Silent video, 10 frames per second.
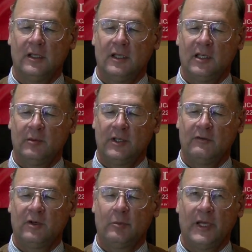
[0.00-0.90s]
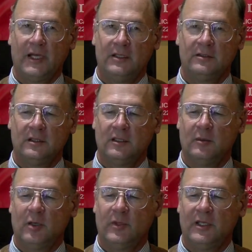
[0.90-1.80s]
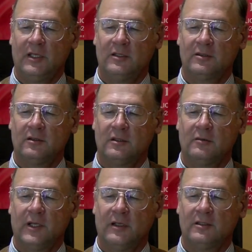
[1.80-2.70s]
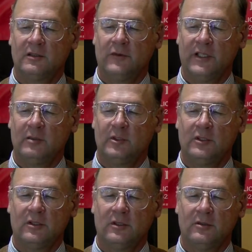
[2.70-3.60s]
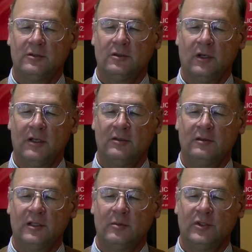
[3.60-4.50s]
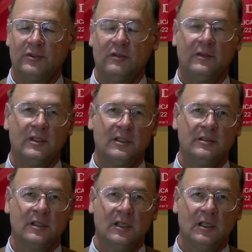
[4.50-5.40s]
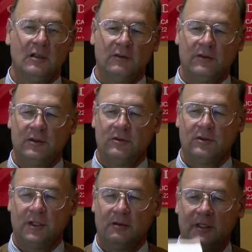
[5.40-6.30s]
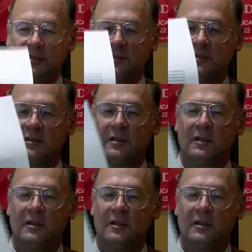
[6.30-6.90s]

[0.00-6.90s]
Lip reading: and am therefore passionate about making historical records available to those who are interested in preserving these for future generations.